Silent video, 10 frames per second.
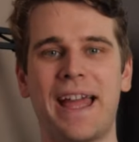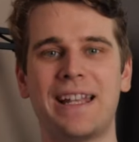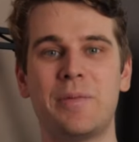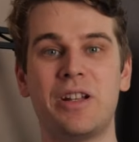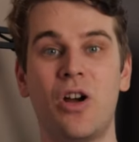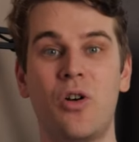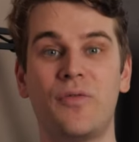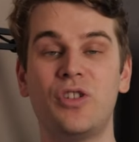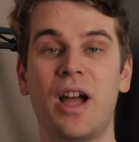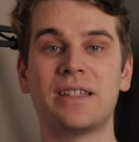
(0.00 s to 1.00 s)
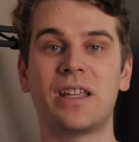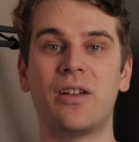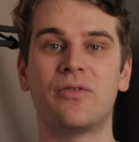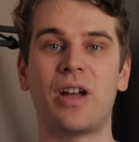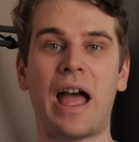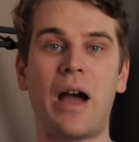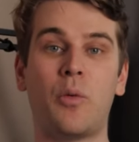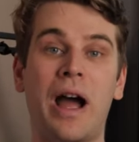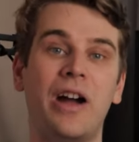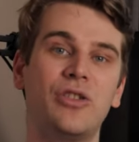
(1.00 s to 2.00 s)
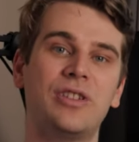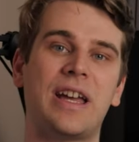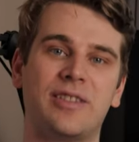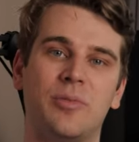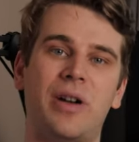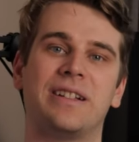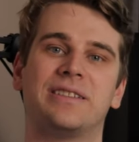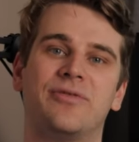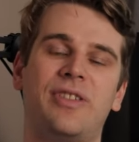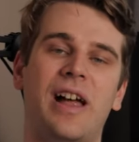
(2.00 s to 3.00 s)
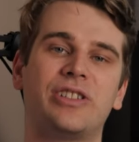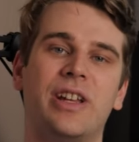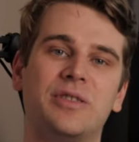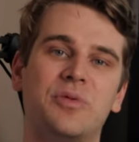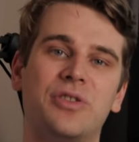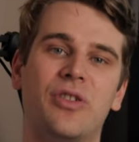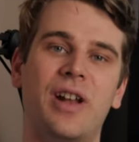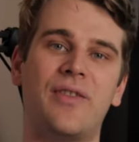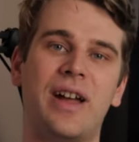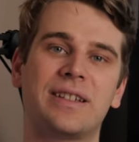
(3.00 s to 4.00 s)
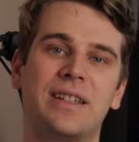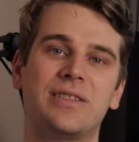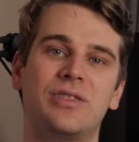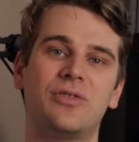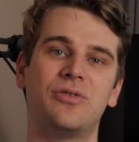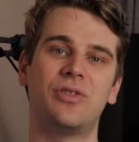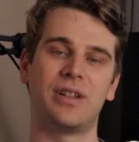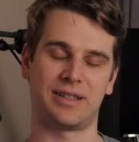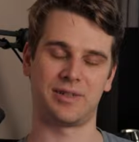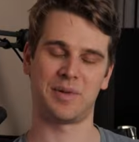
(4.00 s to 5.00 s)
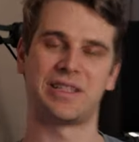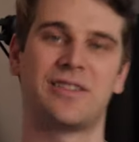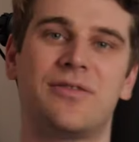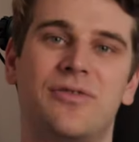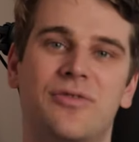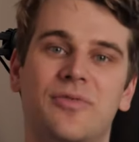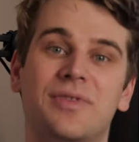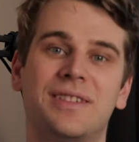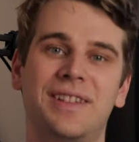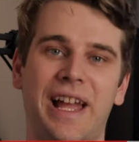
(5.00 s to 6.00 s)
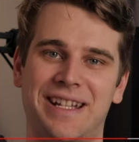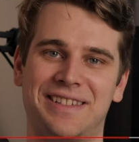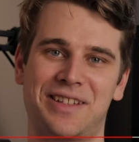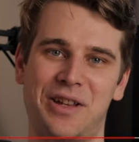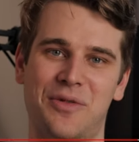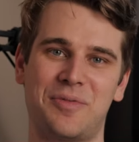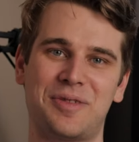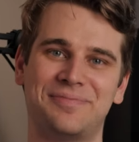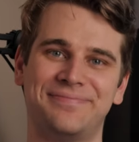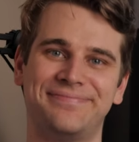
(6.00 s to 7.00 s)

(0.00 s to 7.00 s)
And let me know if you guys have, how you test the brightness of flashlights when you don't have access to expensive light testing equipment.